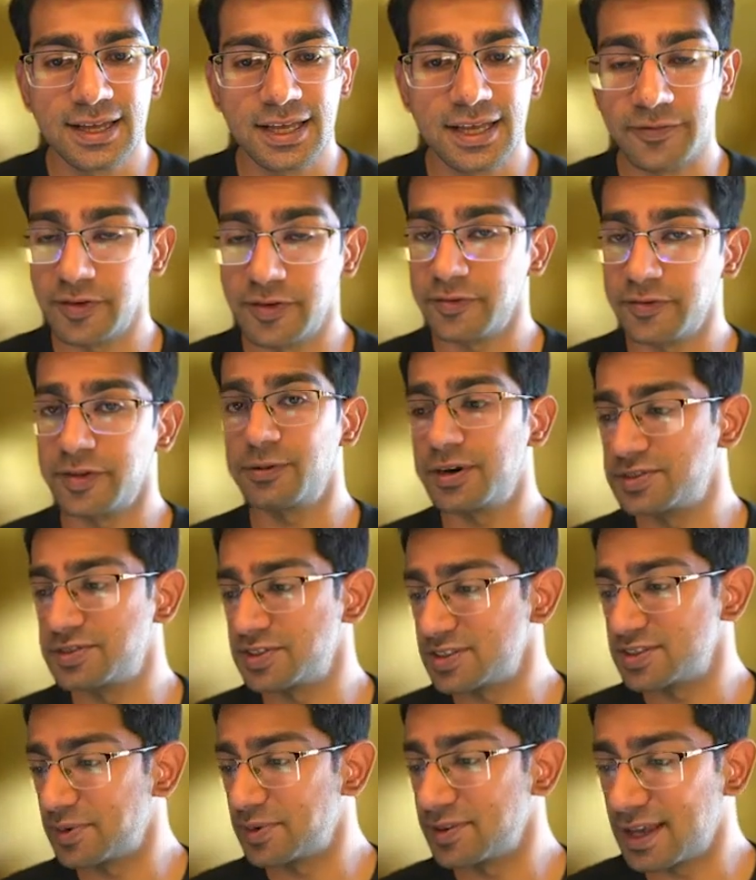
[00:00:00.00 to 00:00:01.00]
if you have any
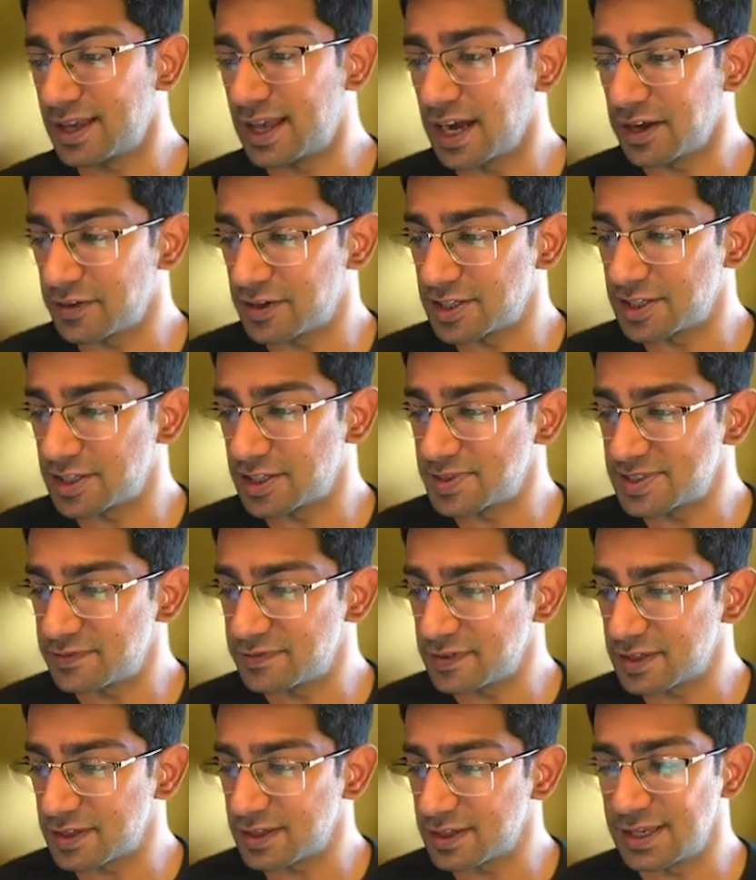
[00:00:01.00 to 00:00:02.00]
questions about the hackathon
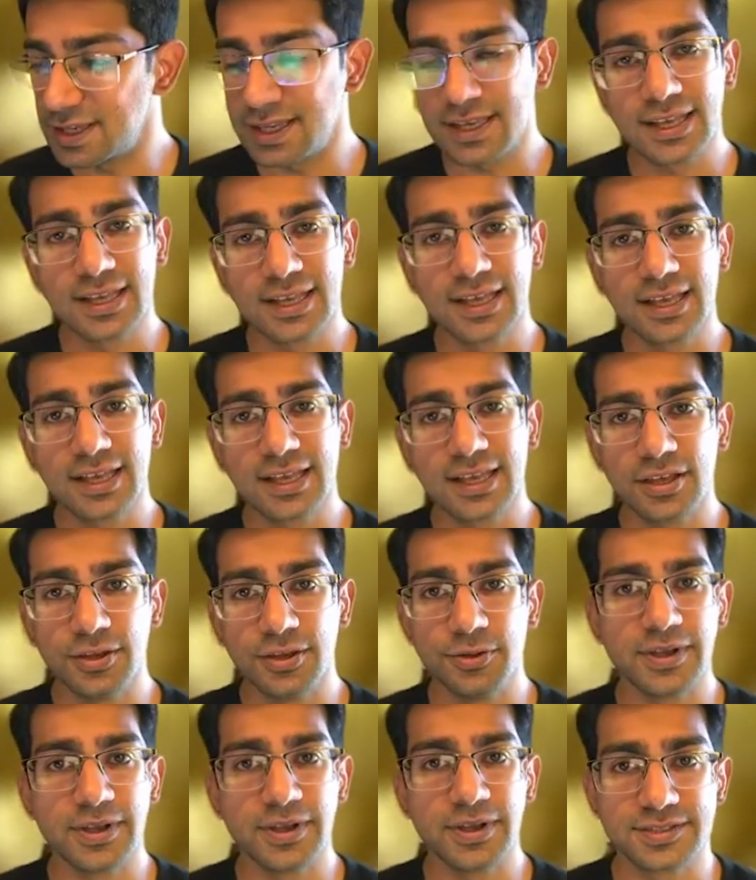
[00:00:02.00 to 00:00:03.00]
specifically,
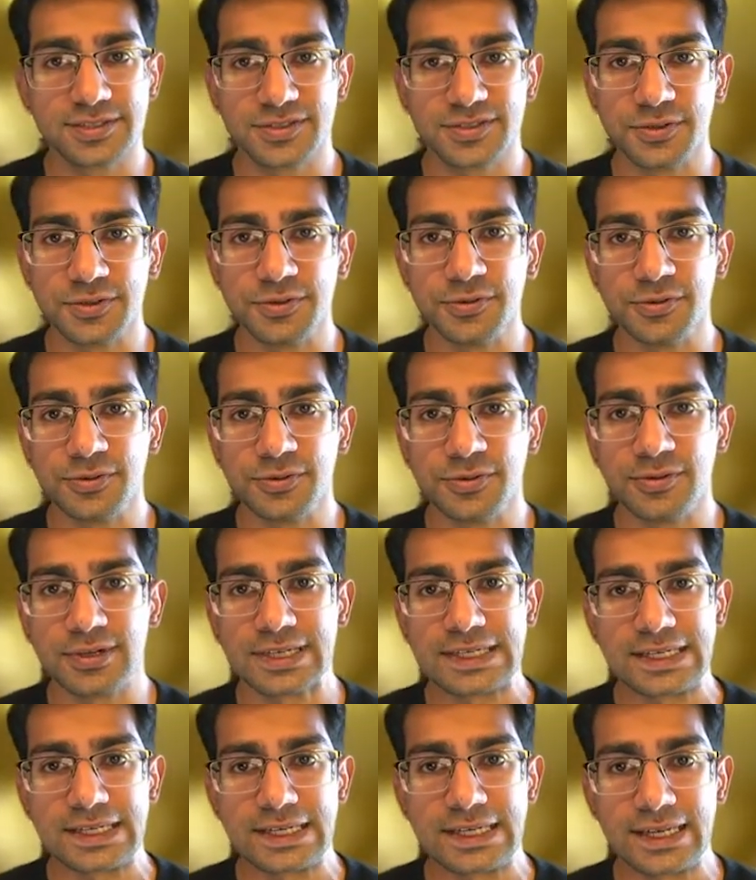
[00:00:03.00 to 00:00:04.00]
you get to
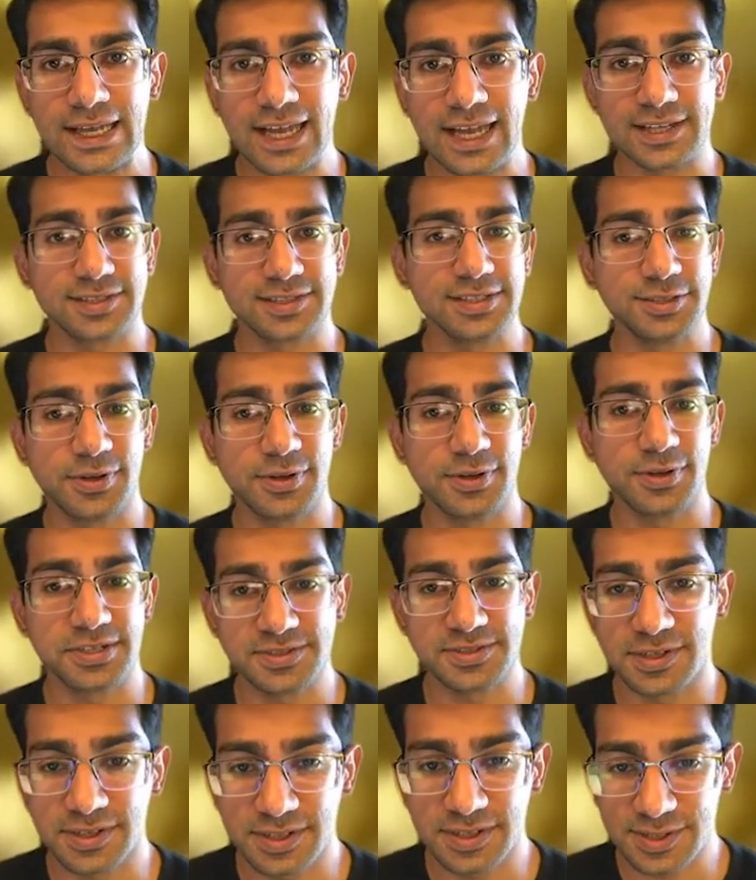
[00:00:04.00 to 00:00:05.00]
ask these
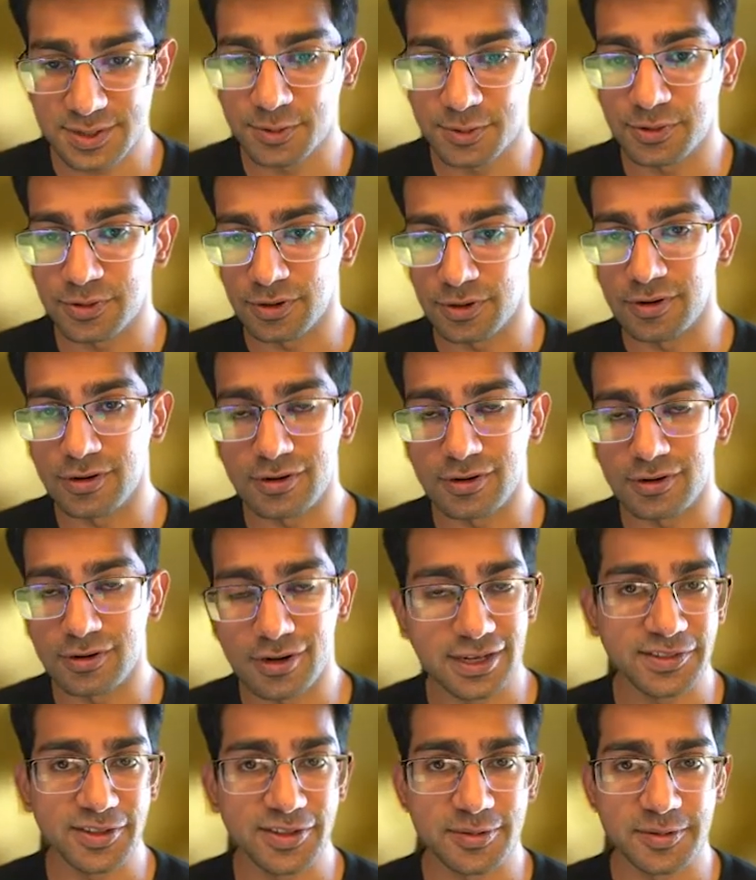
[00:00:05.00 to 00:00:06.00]
questions on Discord or
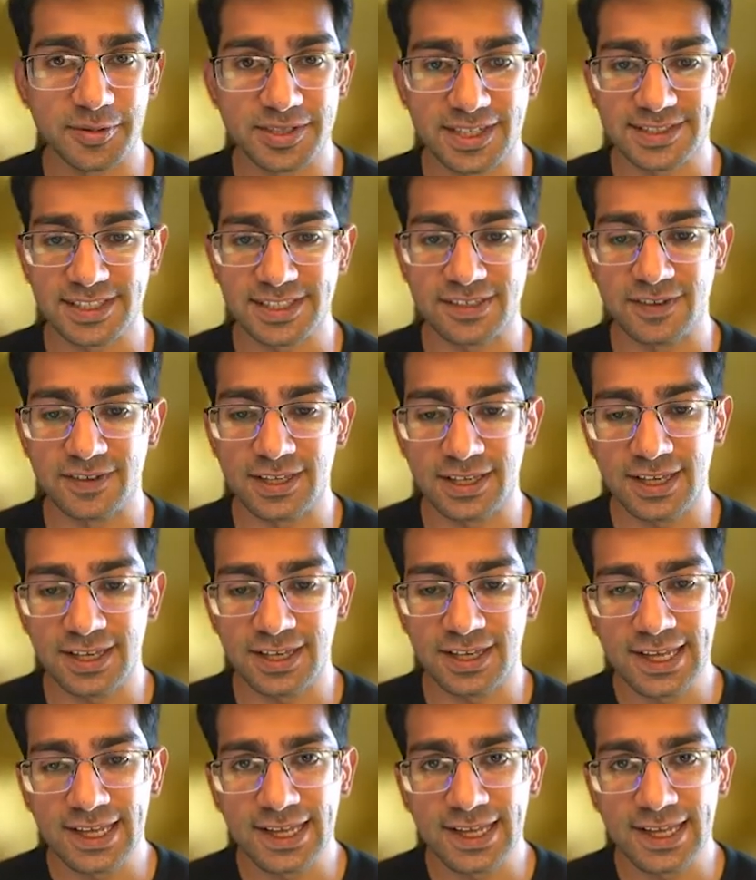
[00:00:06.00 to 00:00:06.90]
on eTglobal.tv.